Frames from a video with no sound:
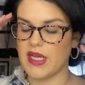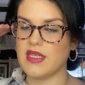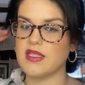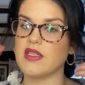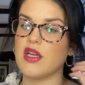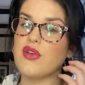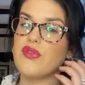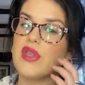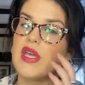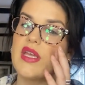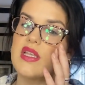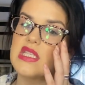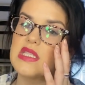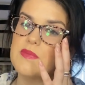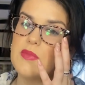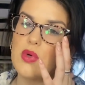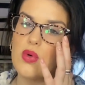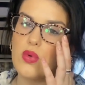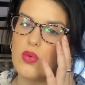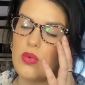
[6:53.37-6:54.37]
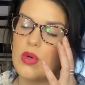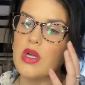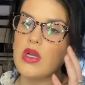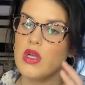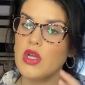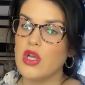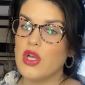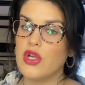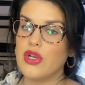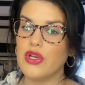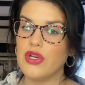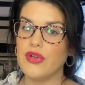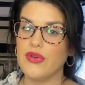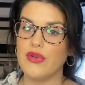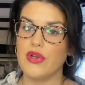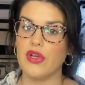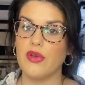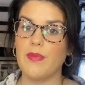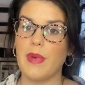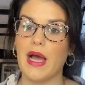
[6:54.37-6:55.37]
So the small
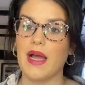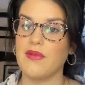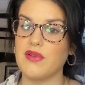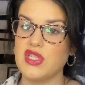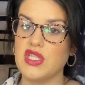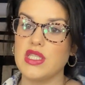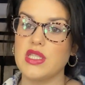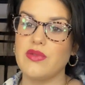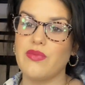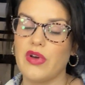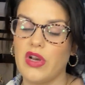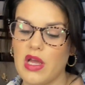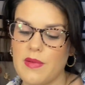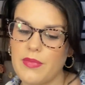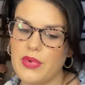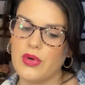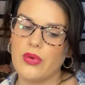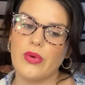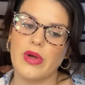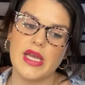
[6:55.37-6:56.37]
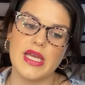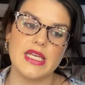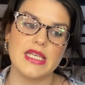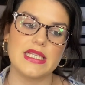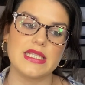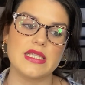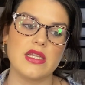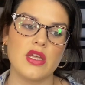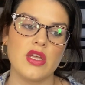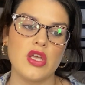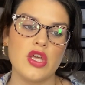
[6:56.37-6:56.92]
Lulu bag, which is the one I bought, is